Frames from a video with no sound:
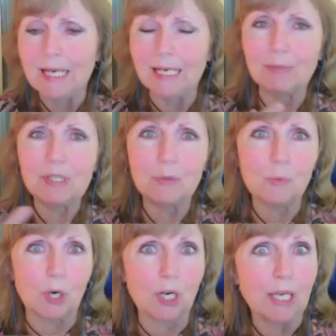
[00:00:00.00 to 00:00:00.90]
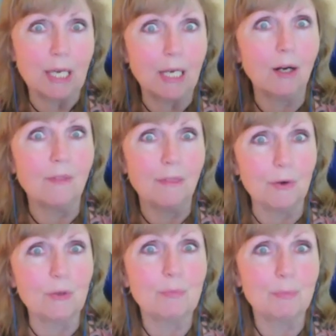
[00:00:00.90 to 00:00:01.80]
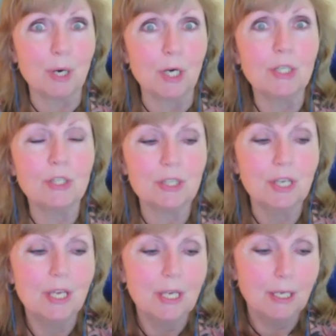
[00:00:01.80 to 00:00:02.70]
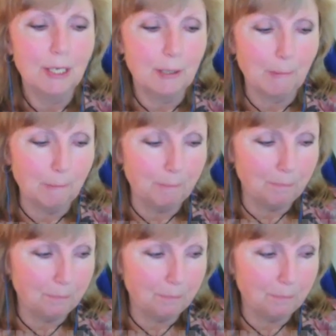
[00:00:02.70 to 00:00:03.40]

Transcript: and I'm still working on those parts. Um,